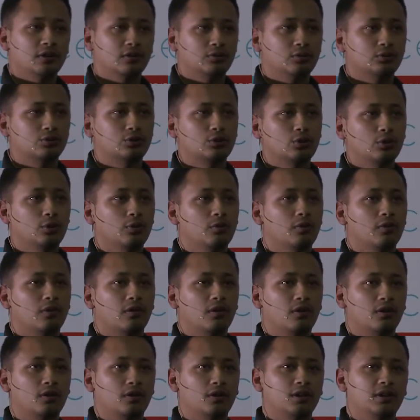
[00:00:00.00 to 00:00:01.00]
So
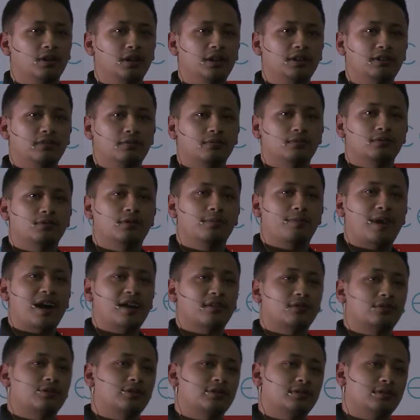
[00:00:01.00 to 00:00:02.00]

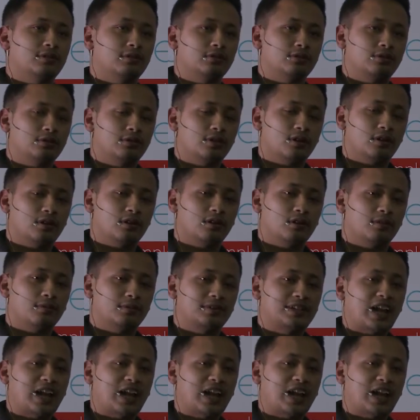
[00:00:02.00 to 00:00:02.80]
the